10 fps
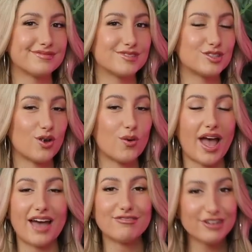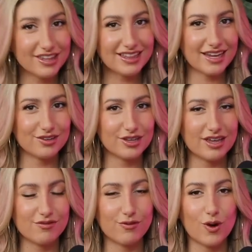So everything that you're
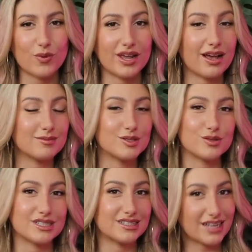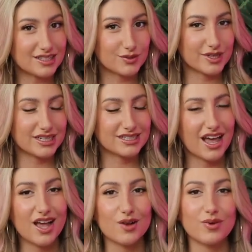looking for when it comes to accessories,
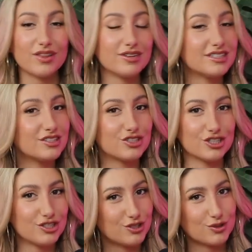whether it's just